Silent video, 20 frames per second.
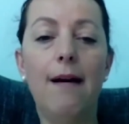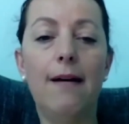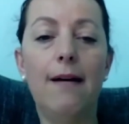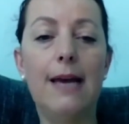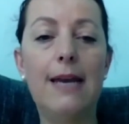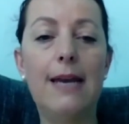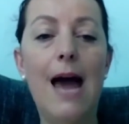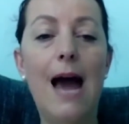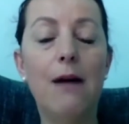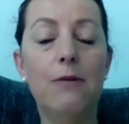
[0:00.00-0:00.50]

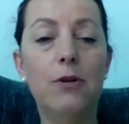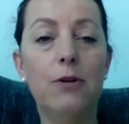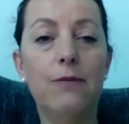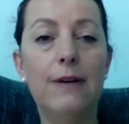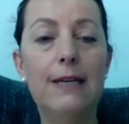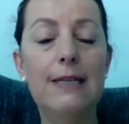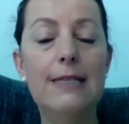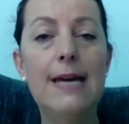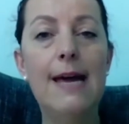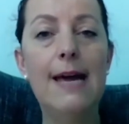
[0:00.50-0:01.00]
get out of
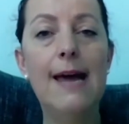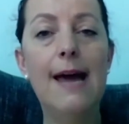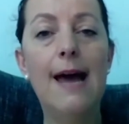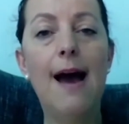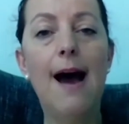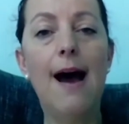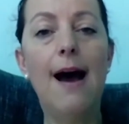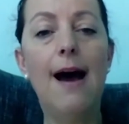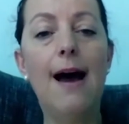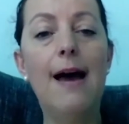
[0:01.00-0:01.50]
it.
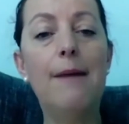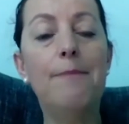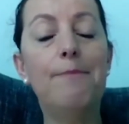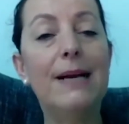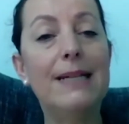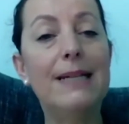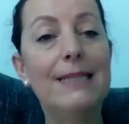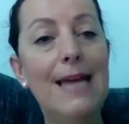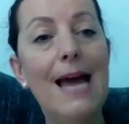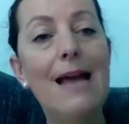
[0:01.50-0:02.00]

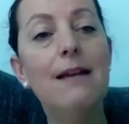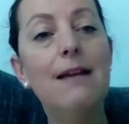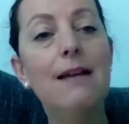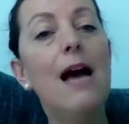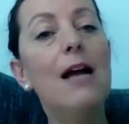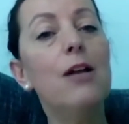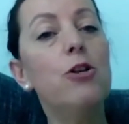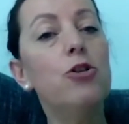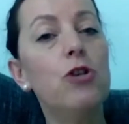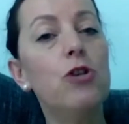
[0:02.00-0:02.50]
But then
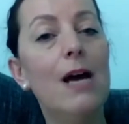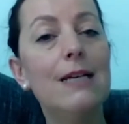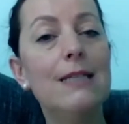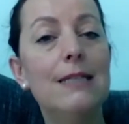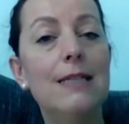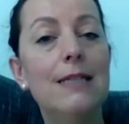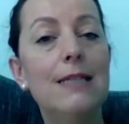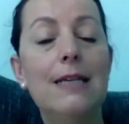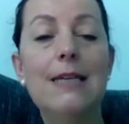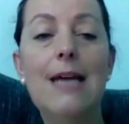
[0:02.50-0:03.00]

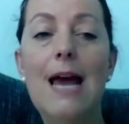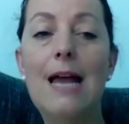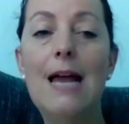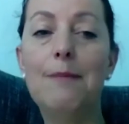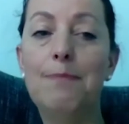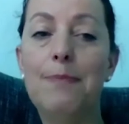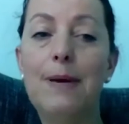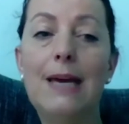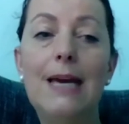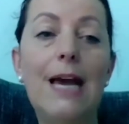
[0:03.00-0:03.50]
adjust it and
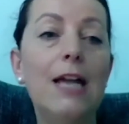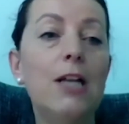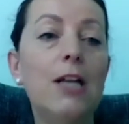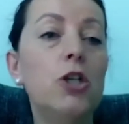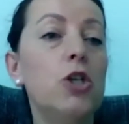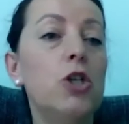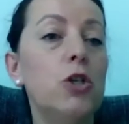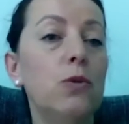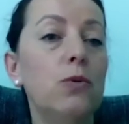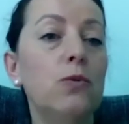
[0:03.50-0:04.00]
pick and
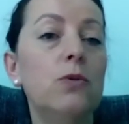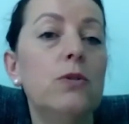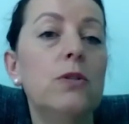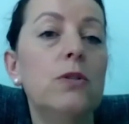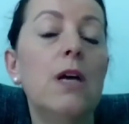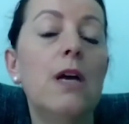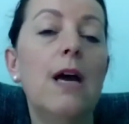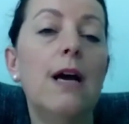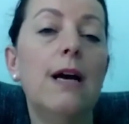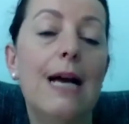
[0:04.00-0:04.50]
choose,
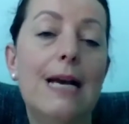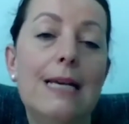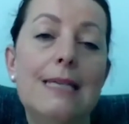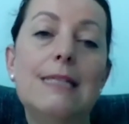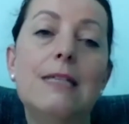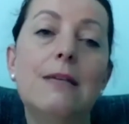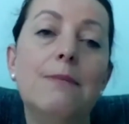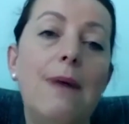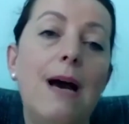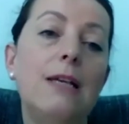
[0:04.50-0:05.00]

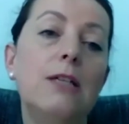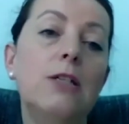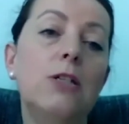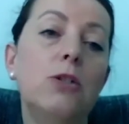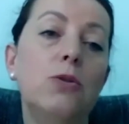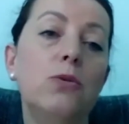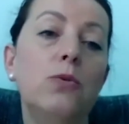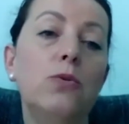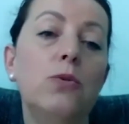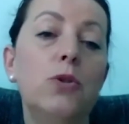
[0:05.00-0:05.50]

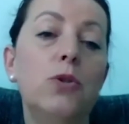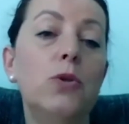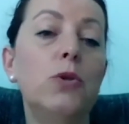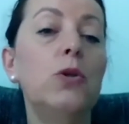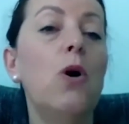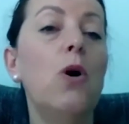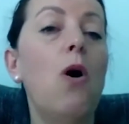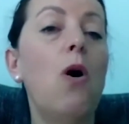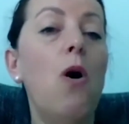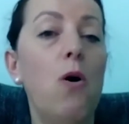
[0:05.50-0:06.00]
customized to
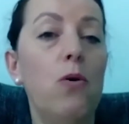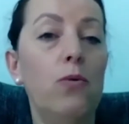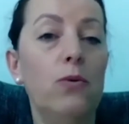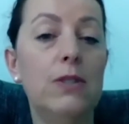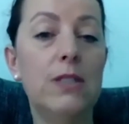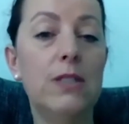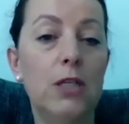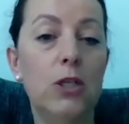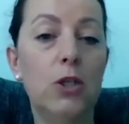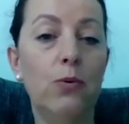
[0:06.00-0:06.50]
your own
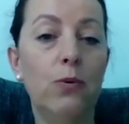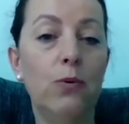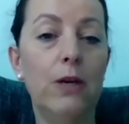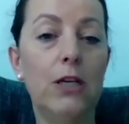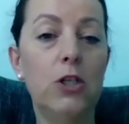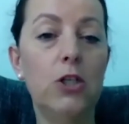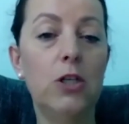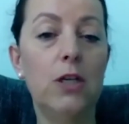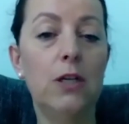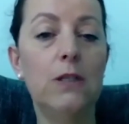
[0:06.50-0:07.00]

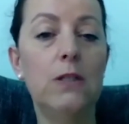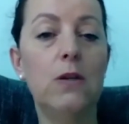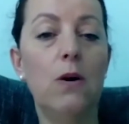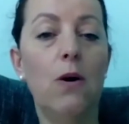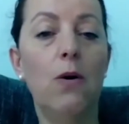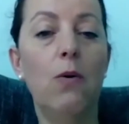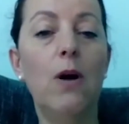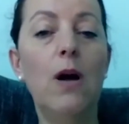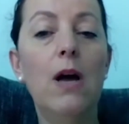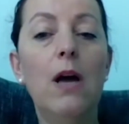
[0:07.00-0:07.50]
situation.
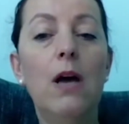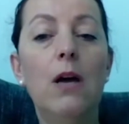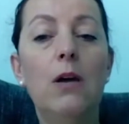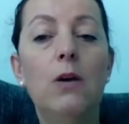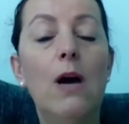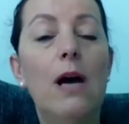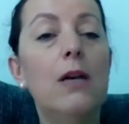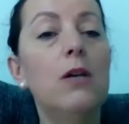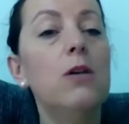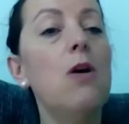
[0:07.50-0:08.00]
So
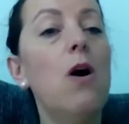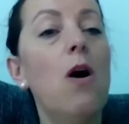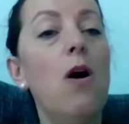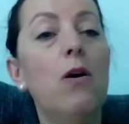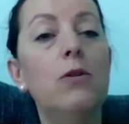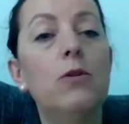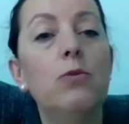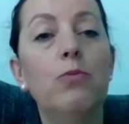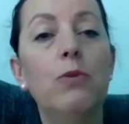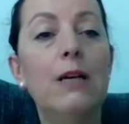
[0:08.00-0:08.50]
you are
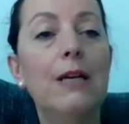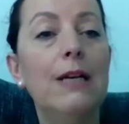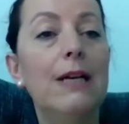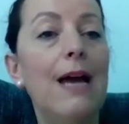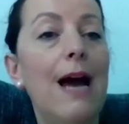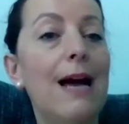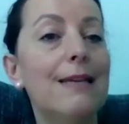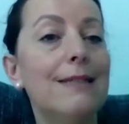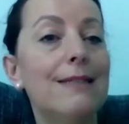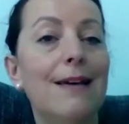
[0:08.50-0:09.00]
not really
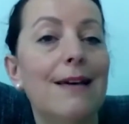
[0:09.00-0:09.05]
as